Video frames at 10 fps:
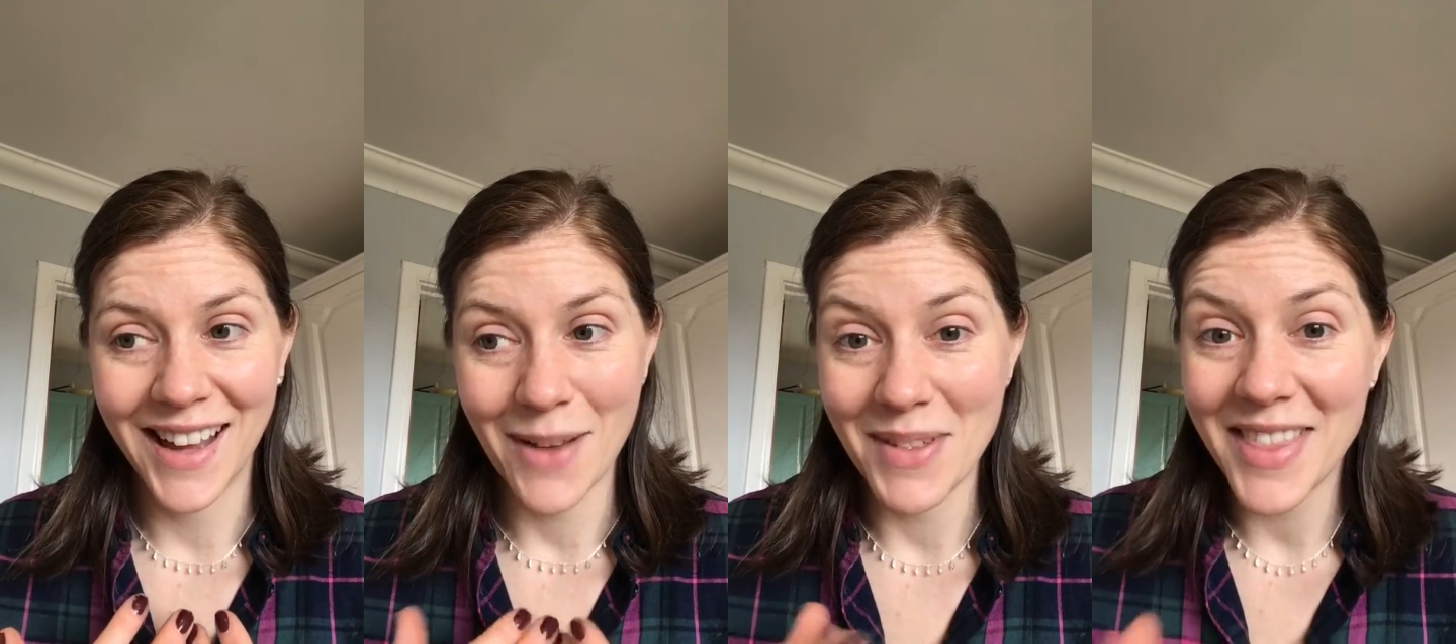
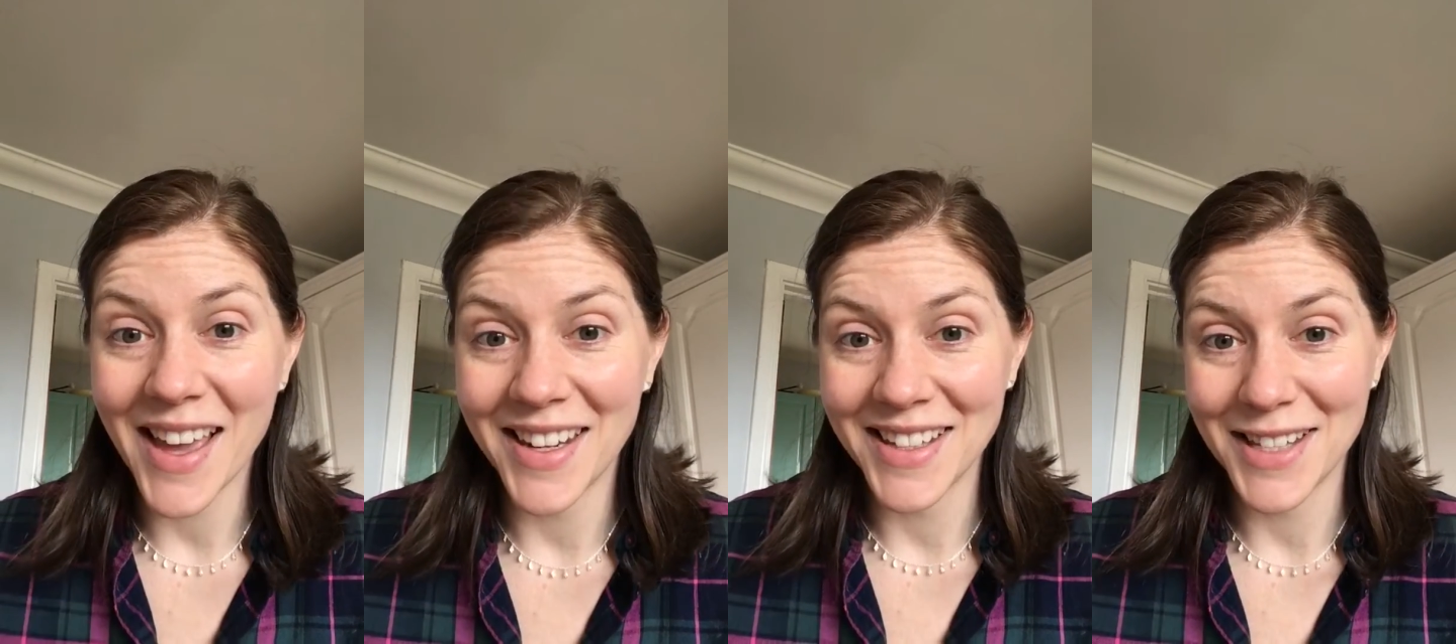I mean,
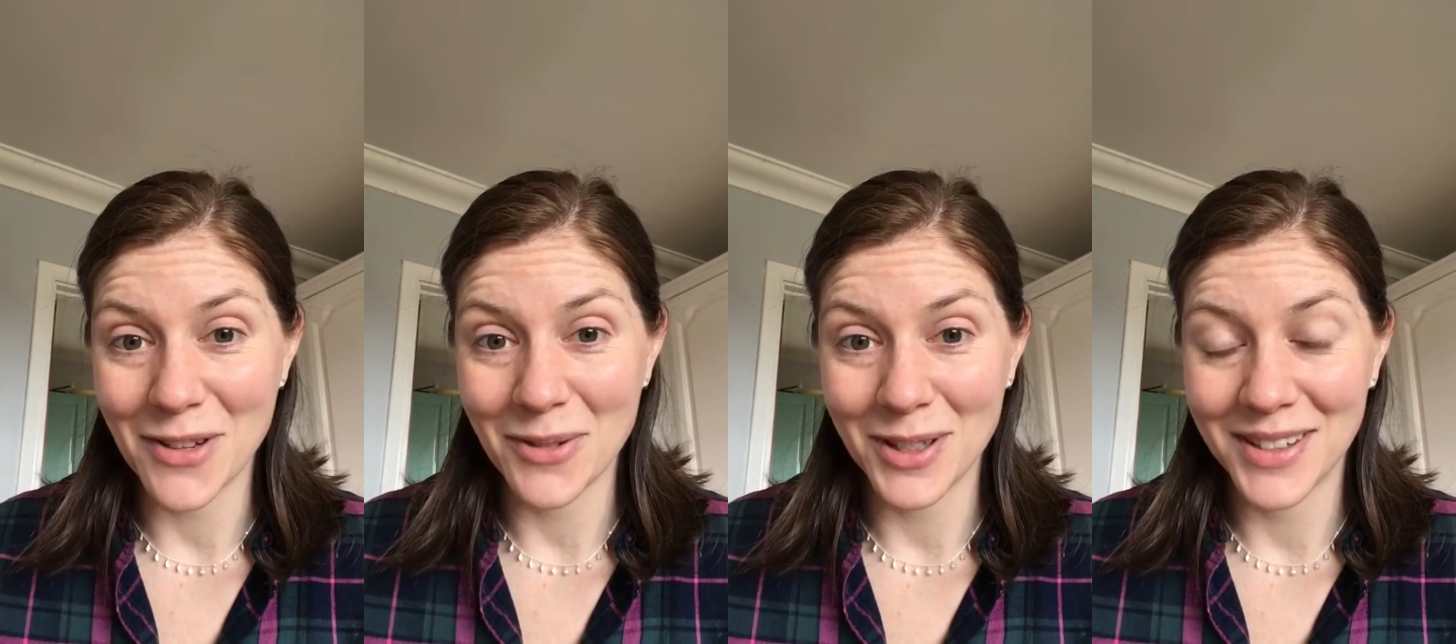that in
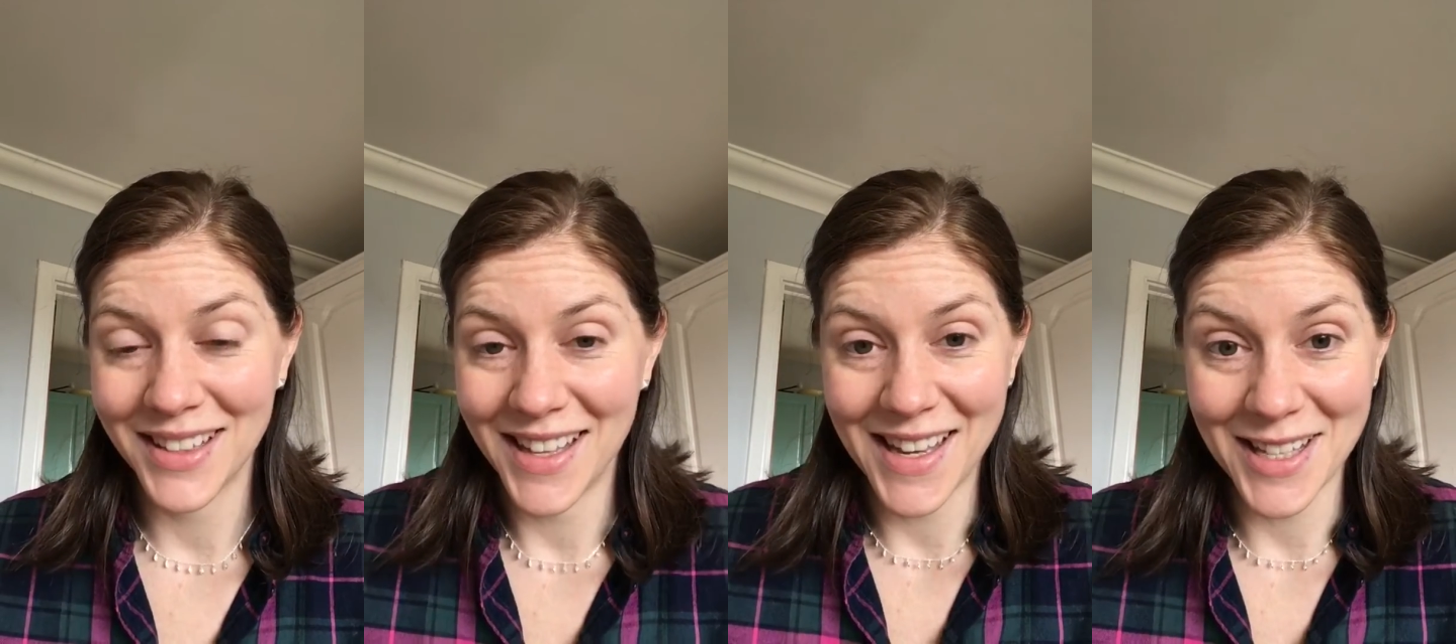itself is
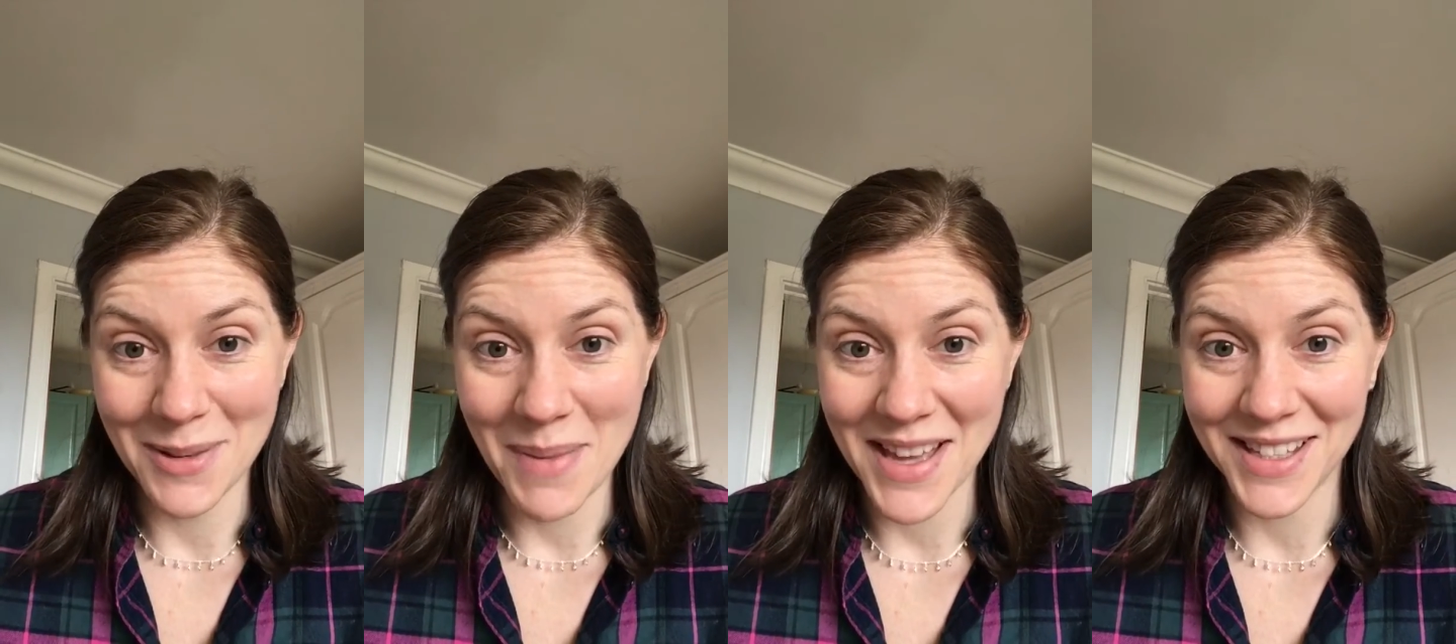
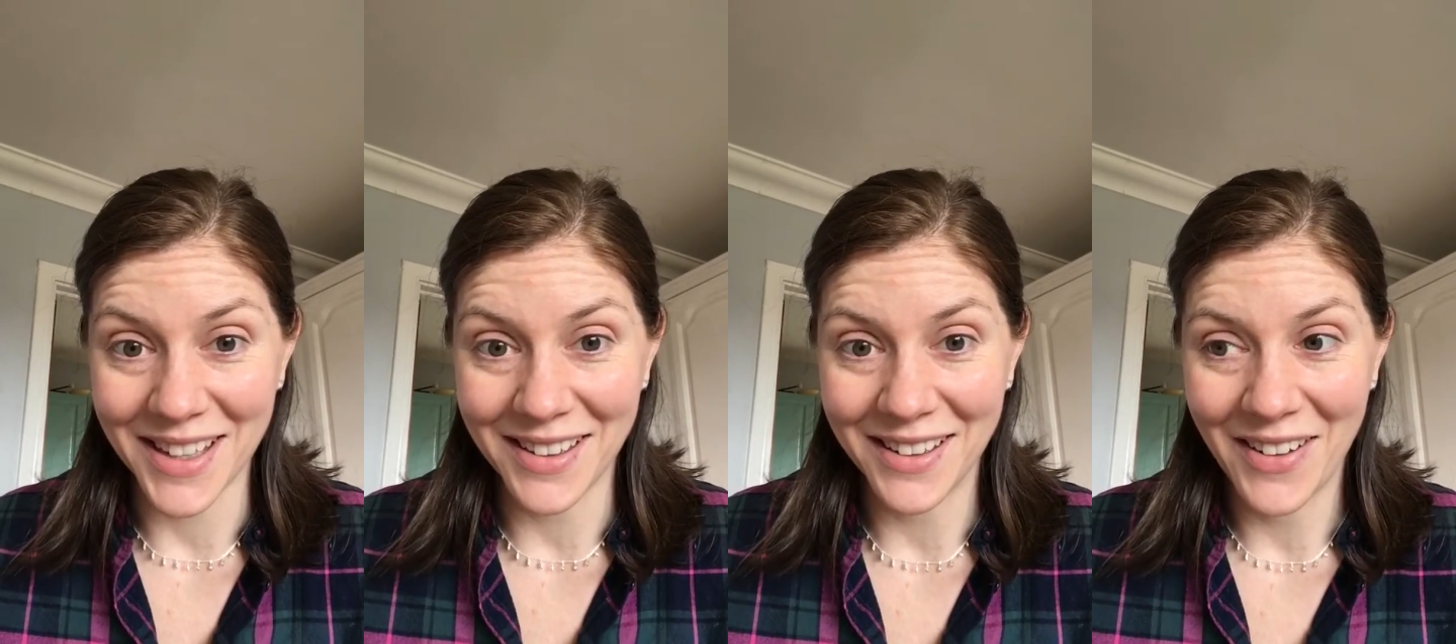amazing.